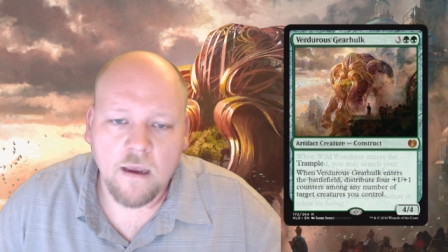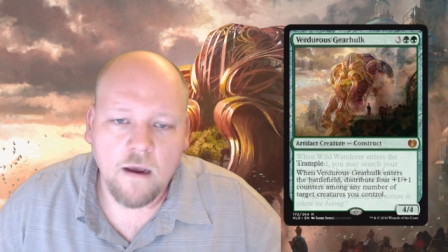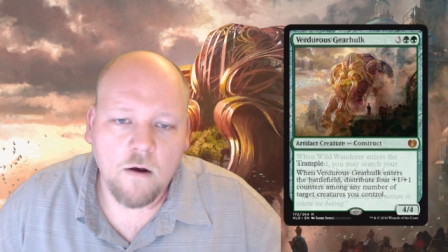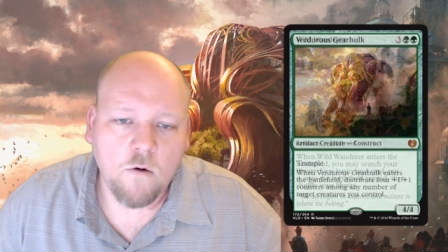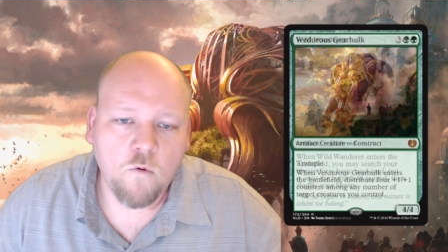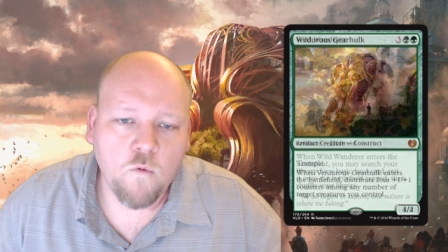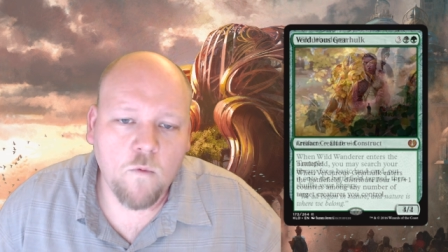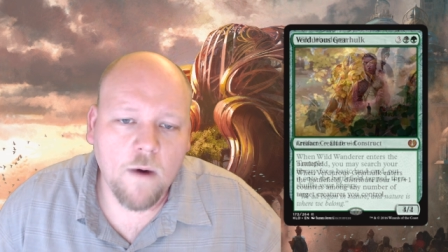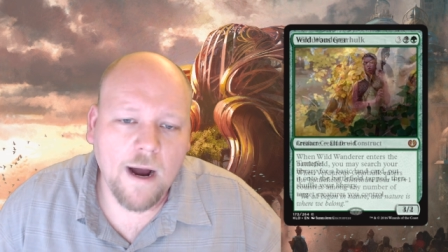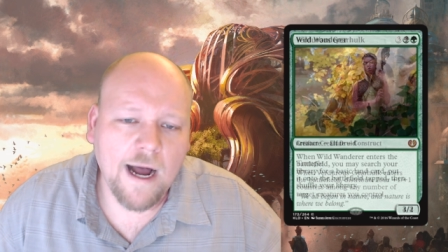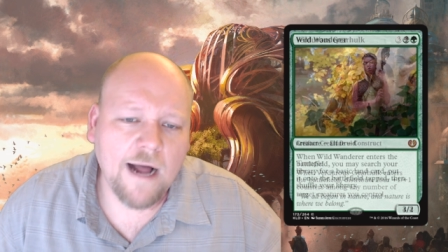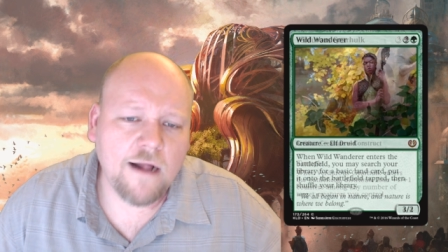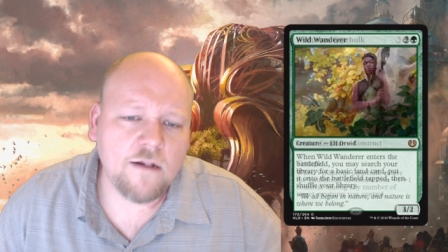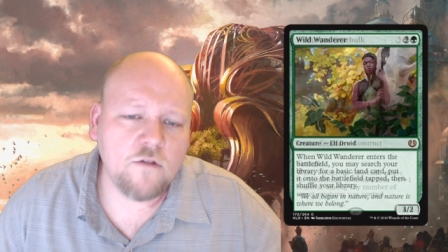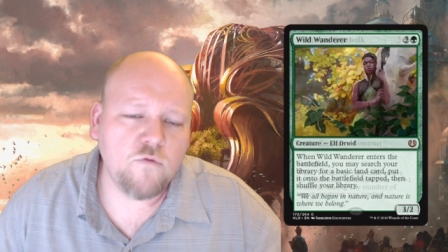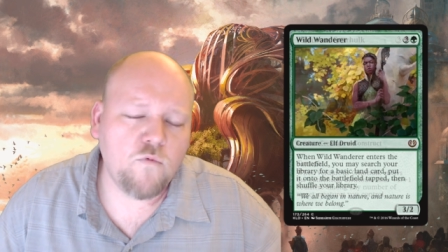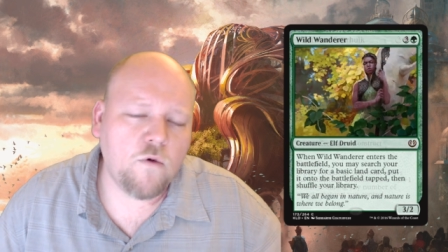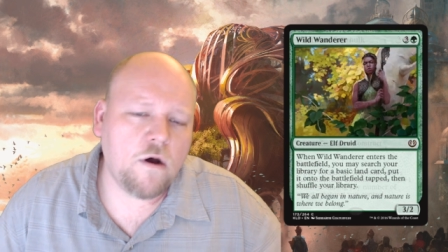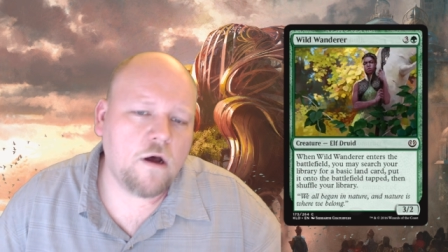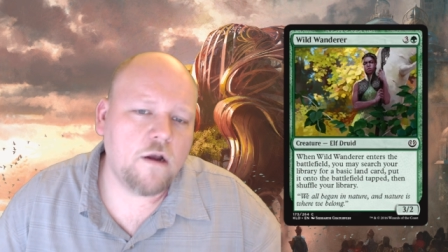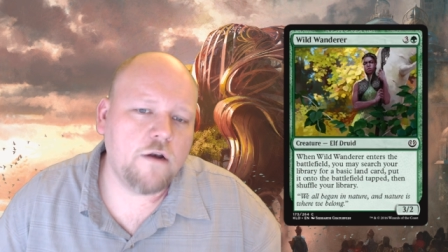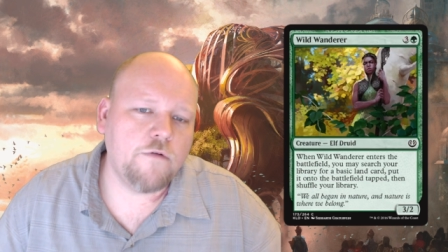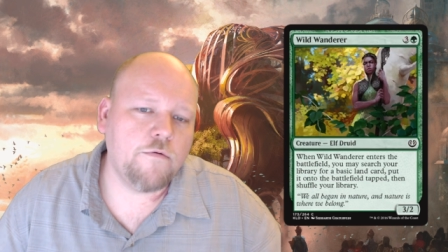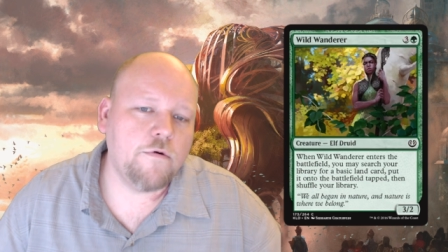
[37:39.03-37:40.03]
Wild
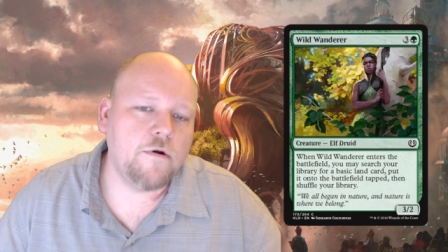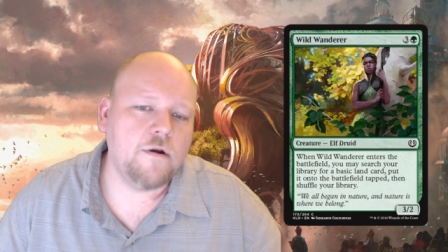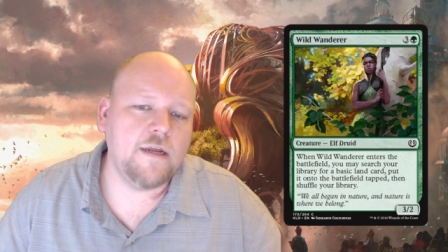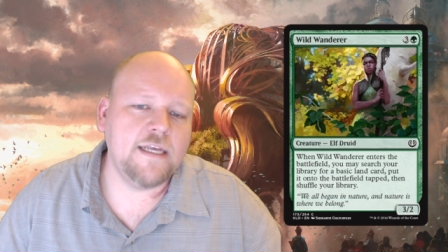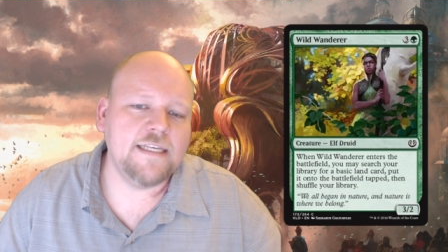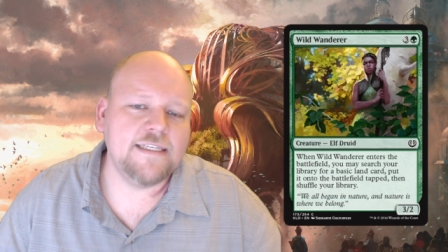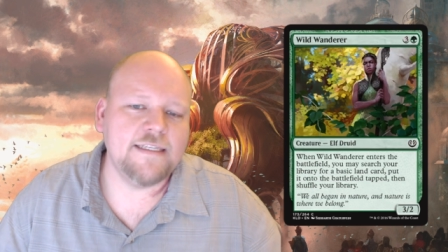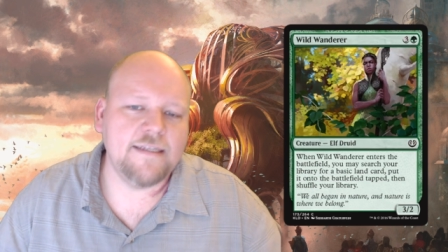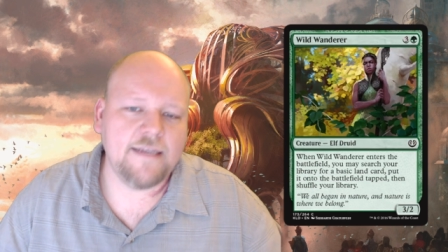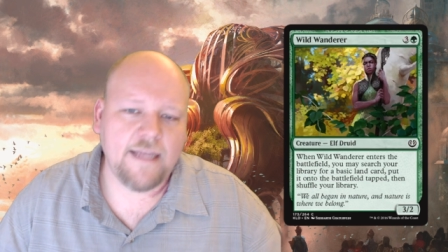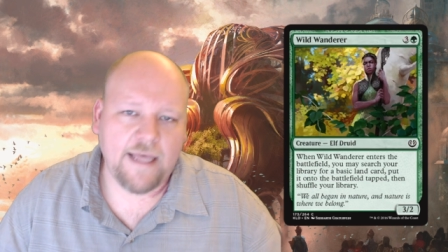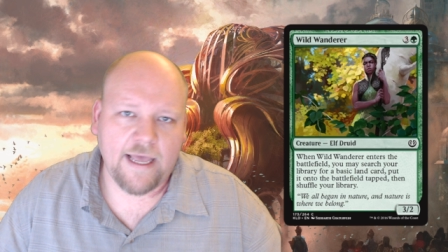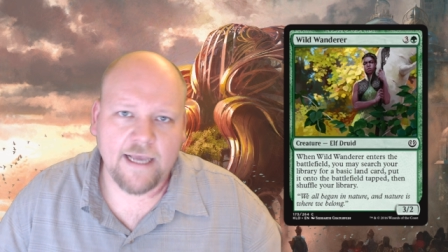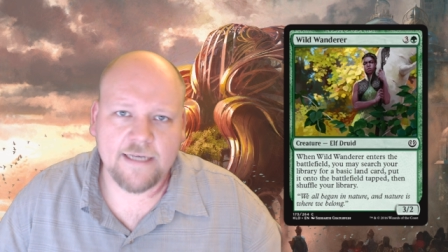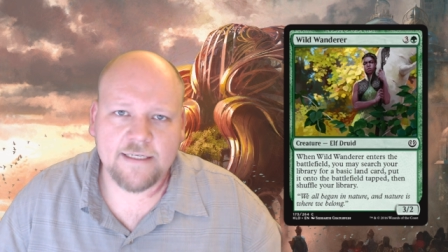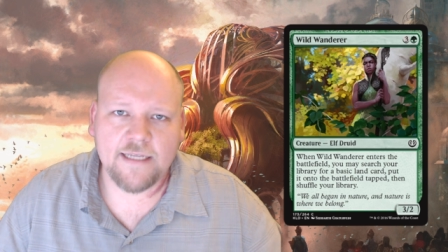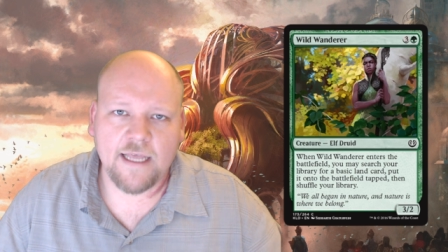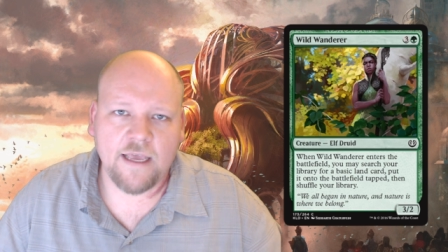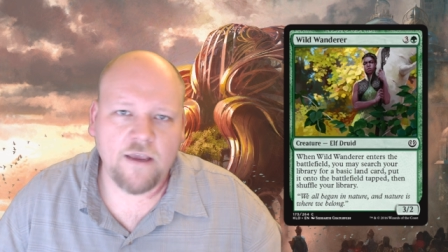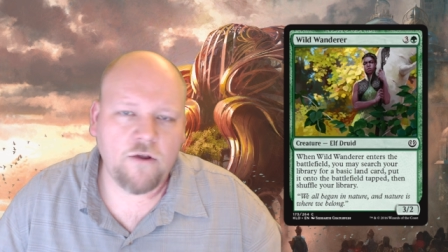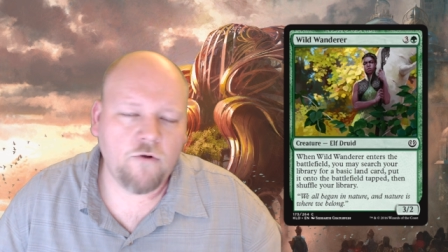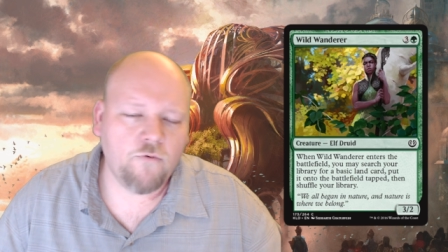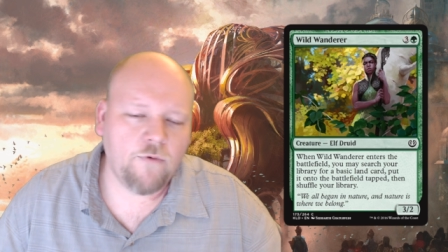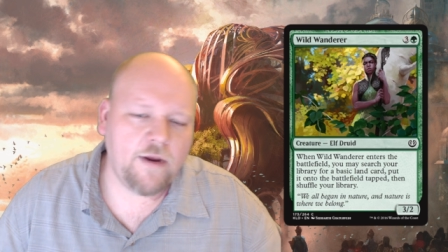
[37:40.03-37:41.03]
Wanderer is next,
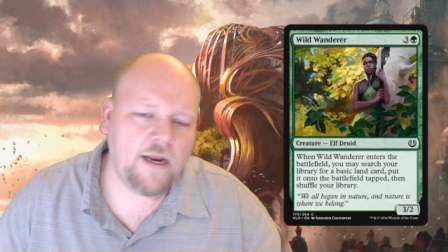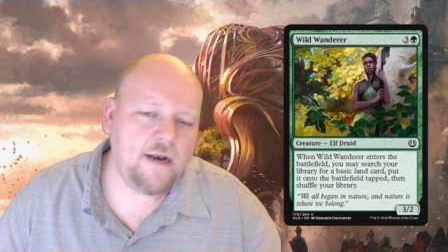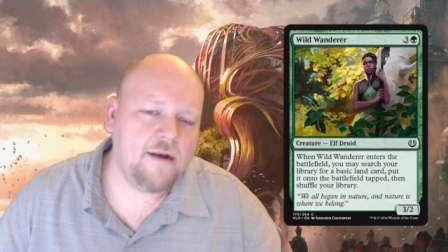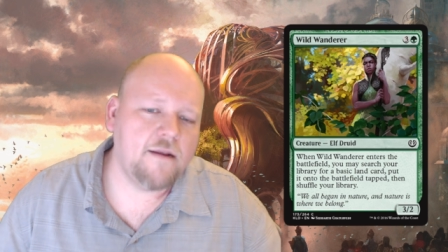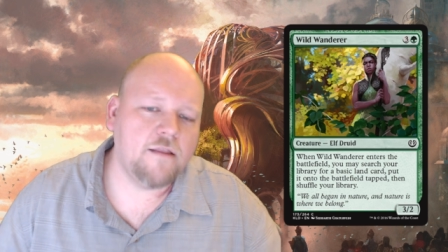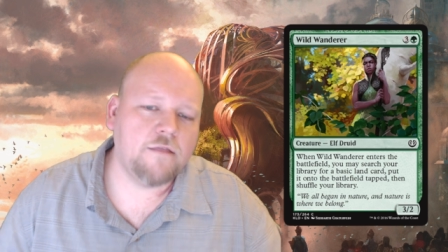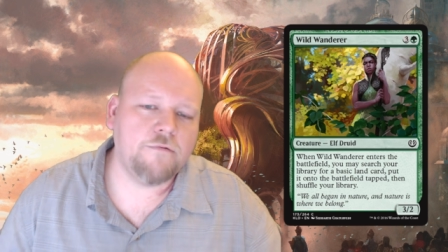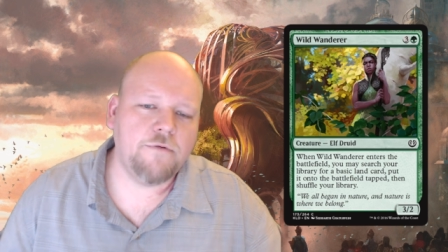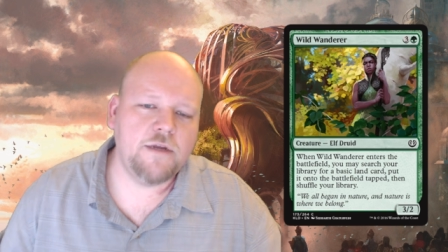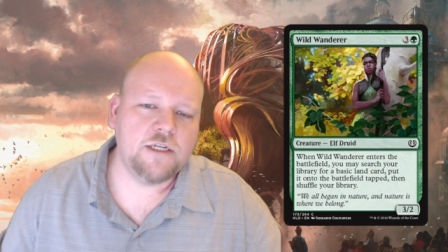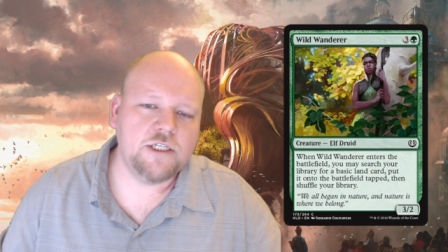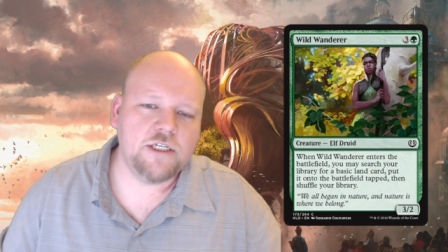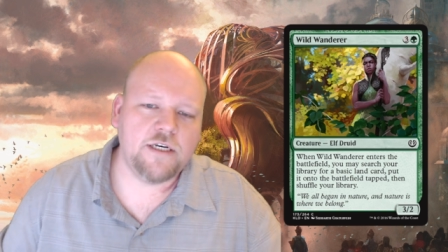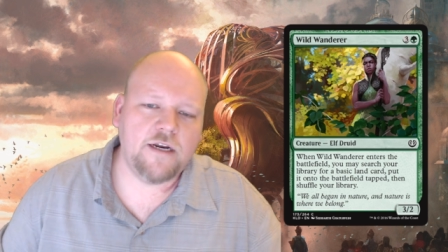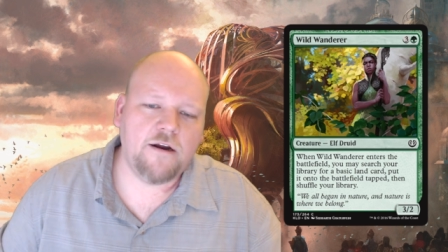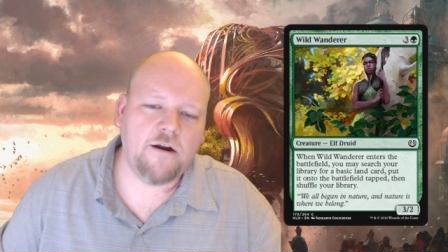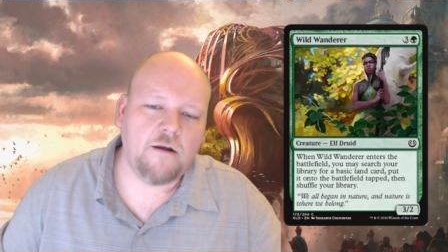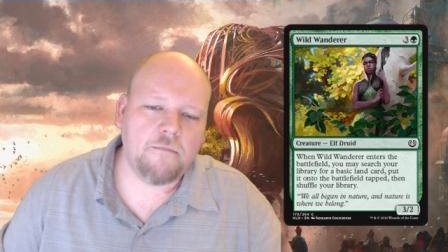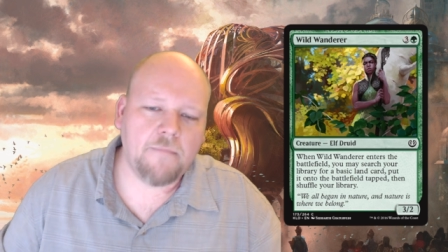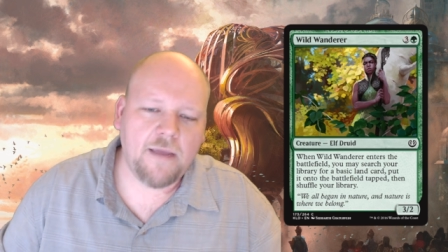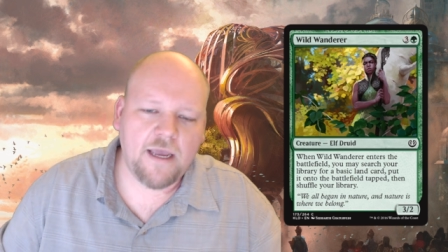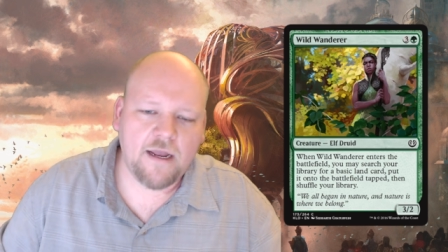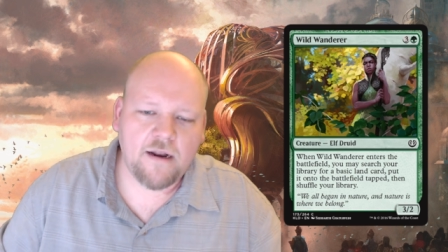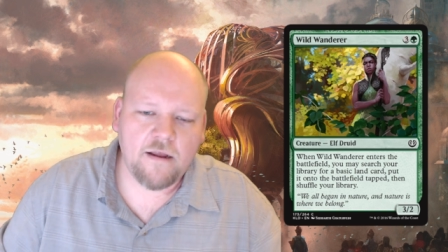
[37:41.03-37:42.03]
a green and a three generic
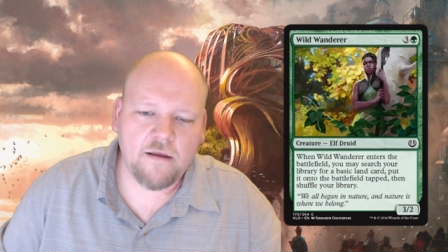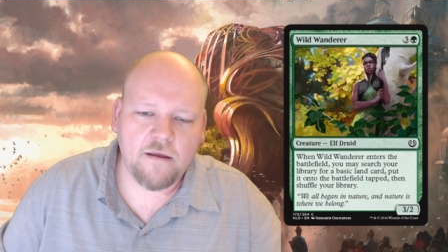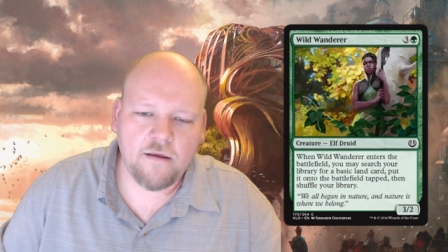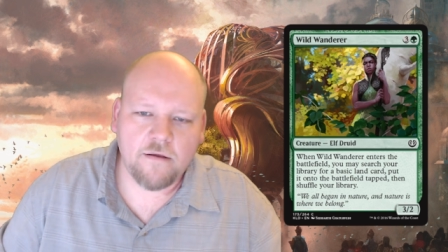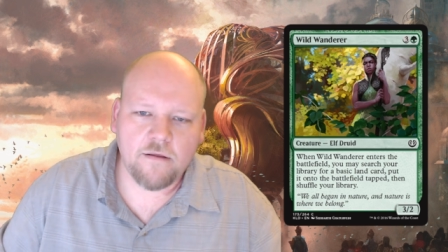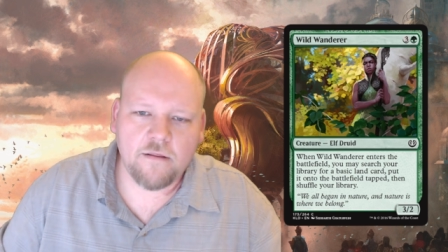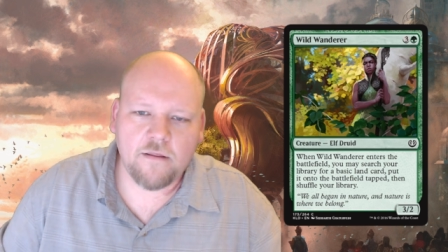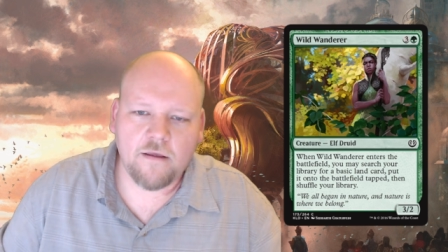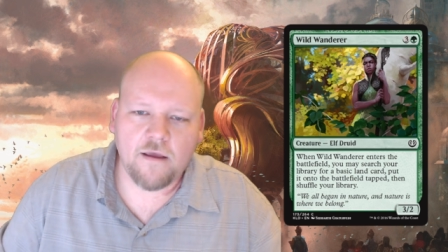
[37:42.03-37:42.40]
mana.